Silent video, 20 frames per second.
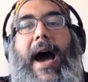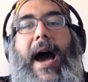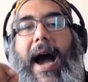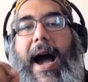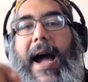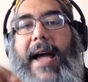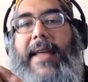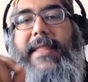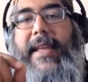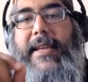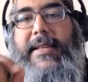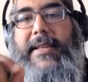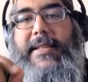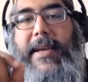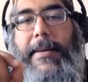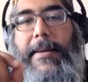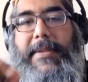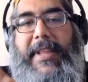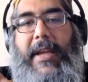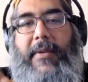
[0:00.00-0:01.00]
I think
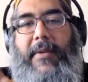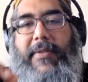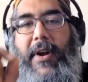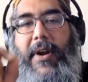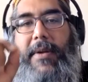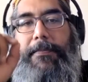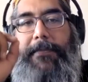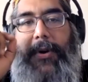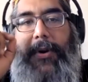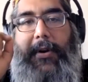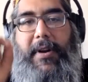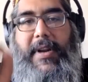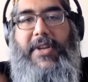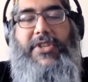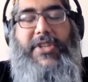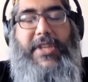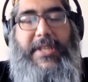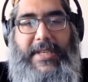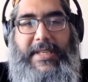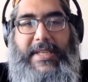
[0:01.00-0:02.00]
something very
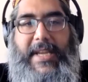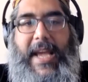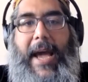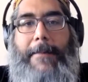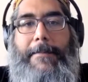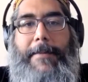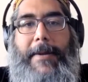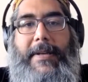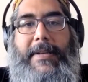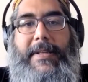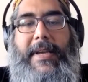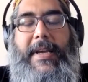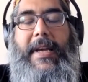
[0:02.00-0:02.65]
pernicious has happened.